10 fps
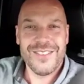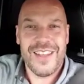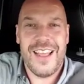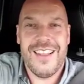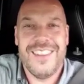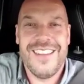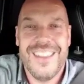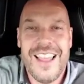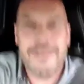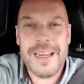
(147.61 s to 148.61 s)
But
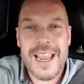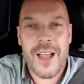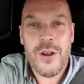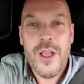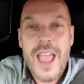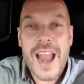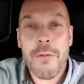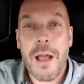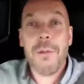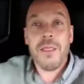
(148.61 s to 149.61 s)
there we go.
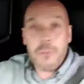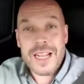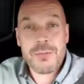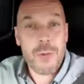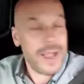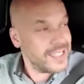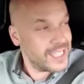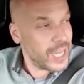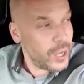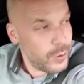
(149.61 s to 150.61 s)
Anyway, I'm in the Wellis Wagon
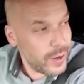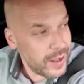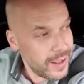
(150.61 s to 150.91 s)
too.